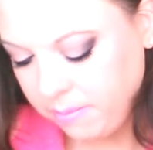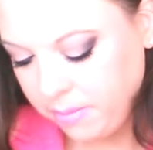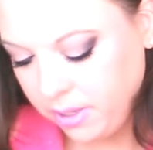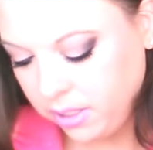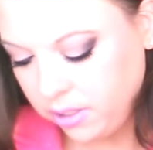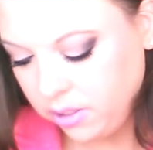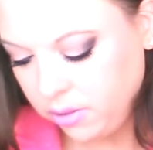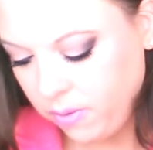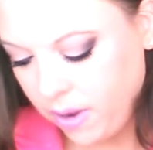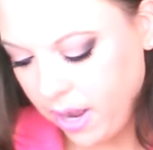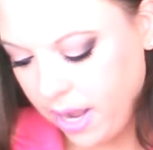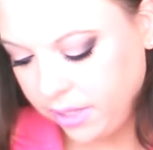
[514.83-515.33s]

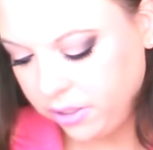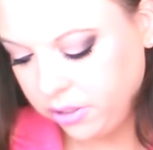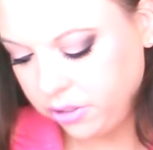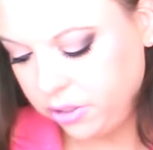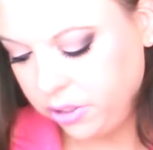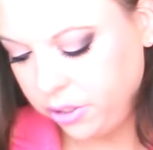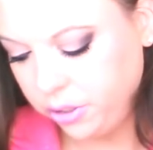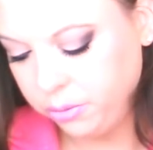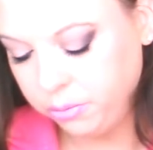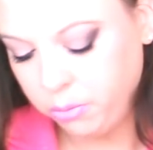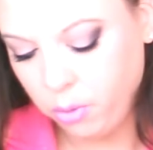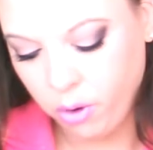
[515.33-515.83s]
swatch
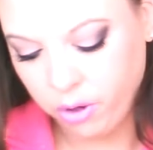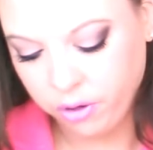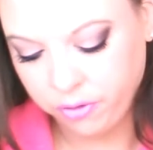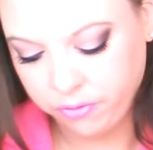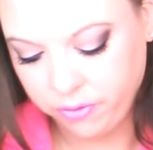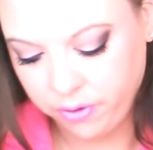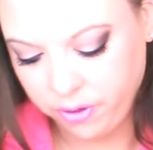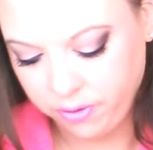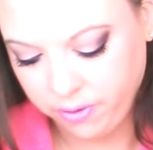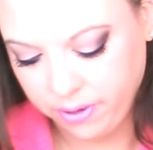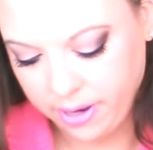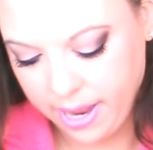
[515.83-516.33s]
2 more
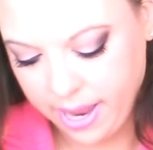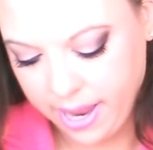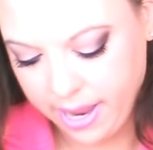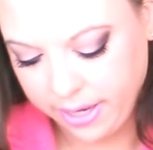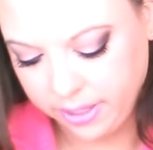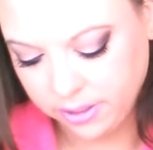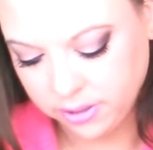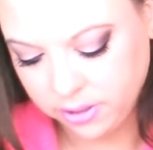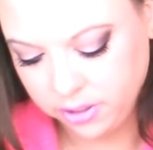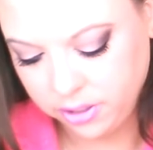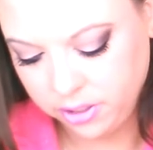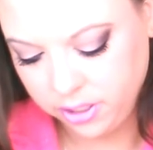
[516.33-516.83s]
for you
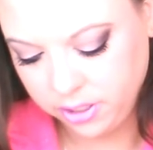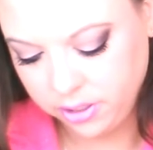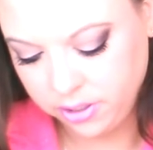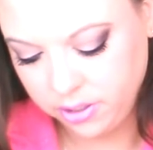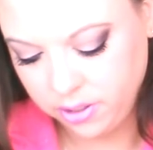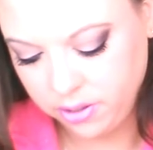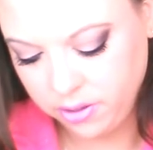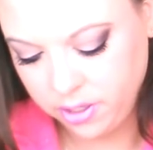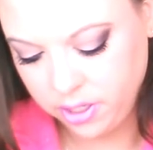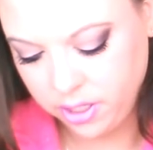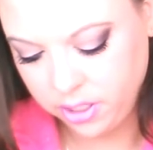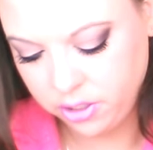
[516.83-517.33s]
guys, just
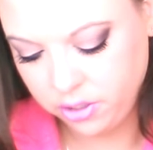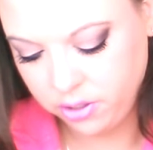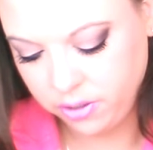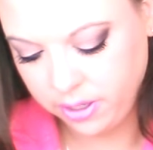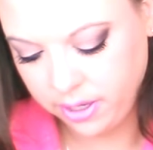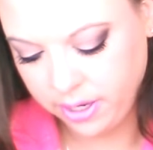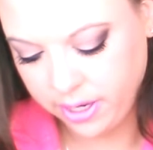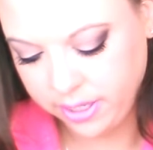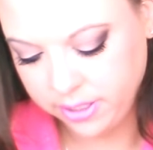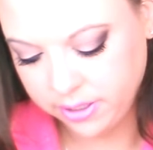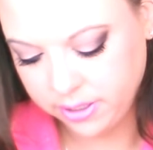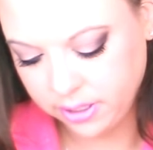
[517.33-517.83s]
so that you
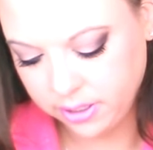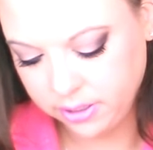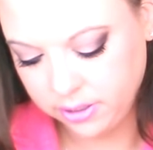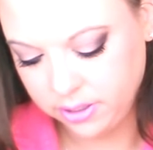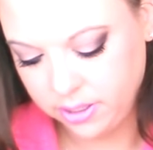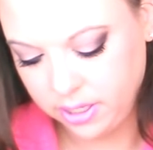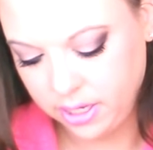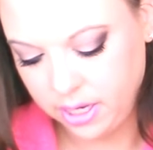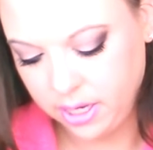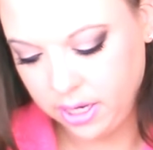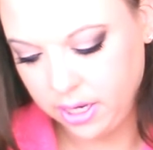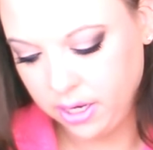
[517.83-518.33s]
guys can
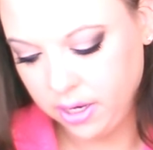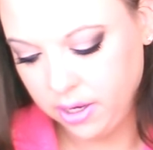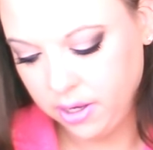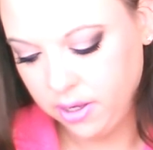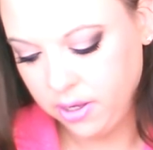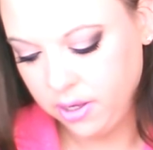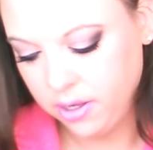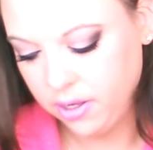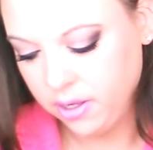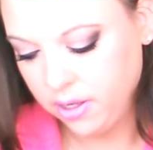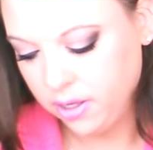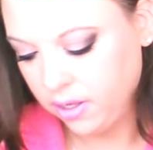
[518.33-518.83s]
see
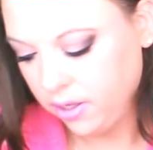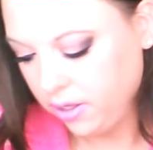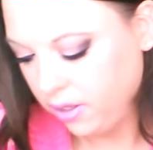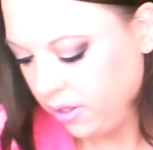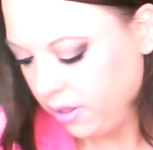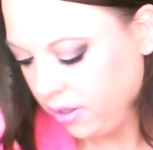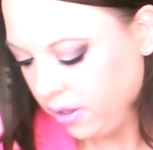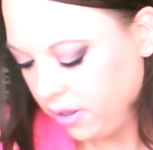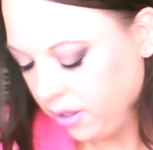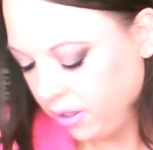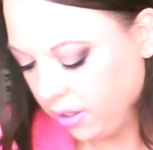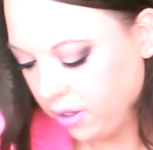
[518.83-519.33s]

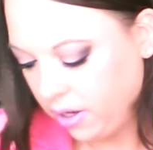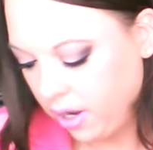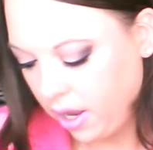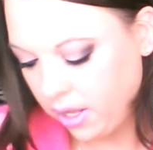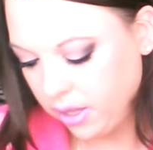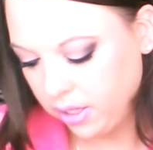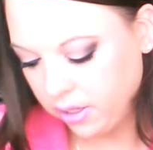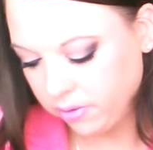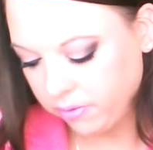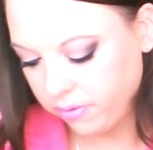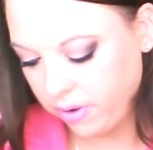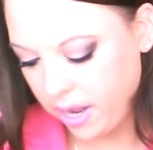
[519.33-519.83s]
the
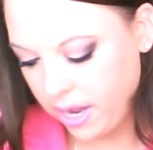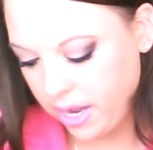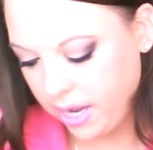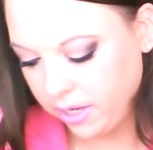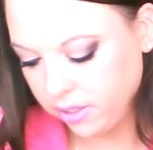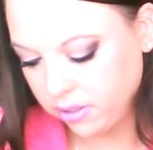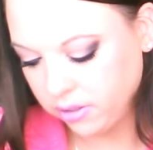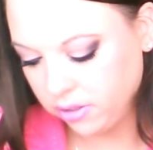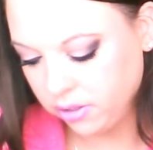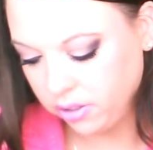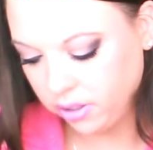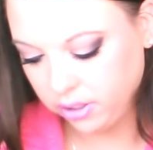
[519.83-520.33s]
color
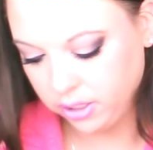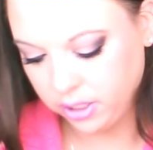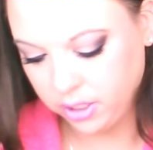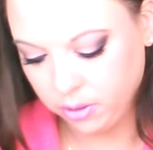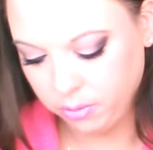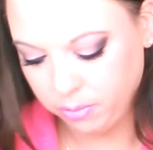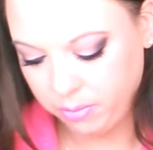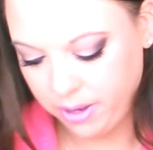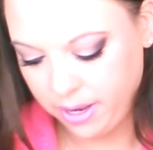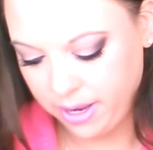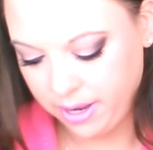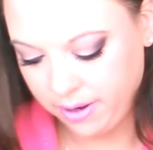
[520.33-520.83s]
range a little
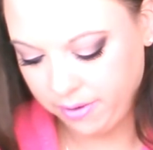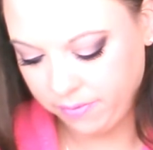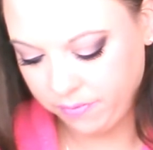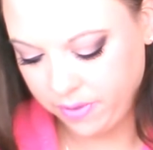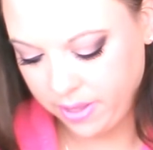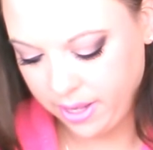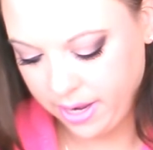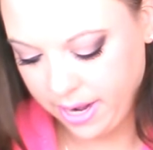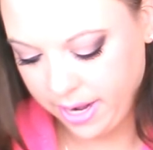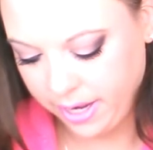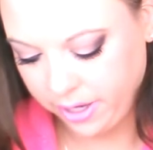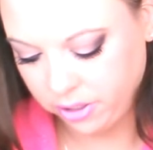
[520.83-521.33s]
bit
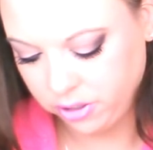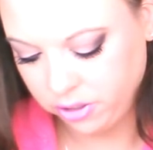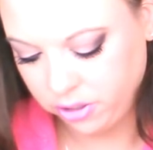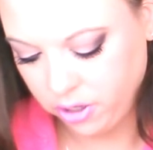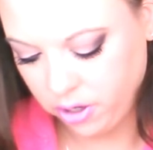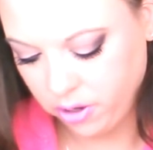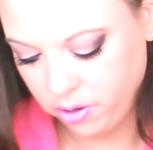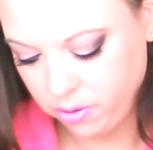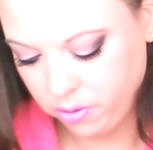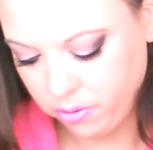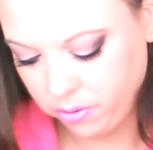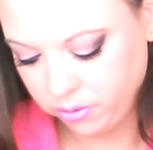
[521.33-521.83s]
that I
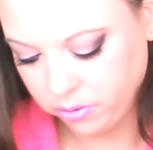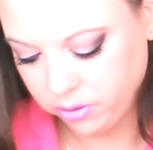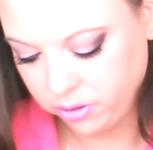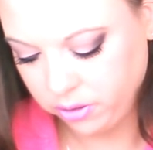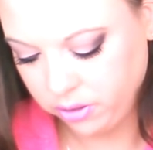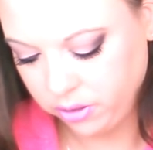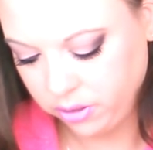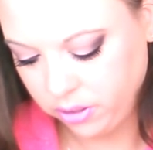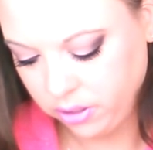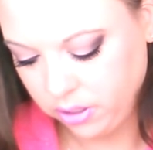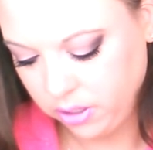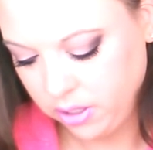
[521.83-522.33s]

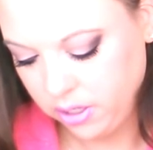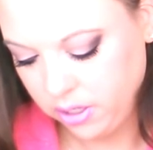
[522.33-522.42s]
chose.